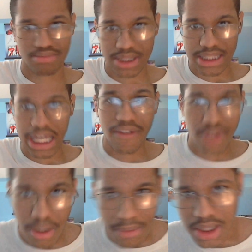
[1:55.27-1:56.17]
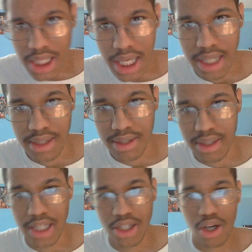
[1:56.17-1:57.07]
saved him,
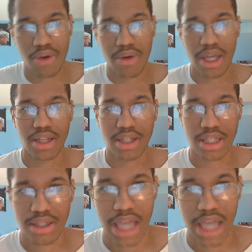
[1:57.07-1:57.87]
and, you know, and